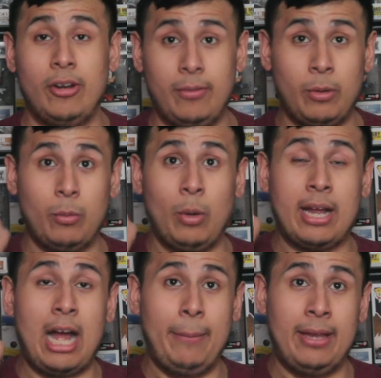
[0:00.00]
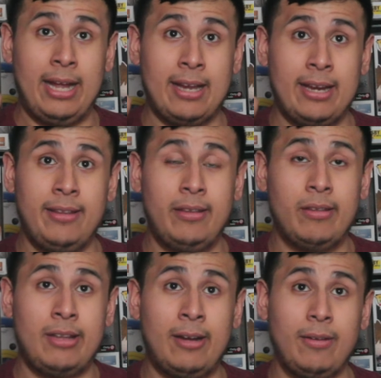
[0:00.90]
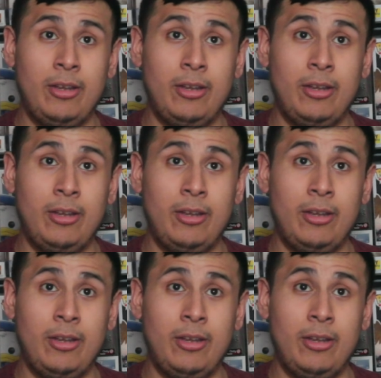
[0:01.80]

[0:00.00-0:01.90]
You know, what copycat kind of did this now?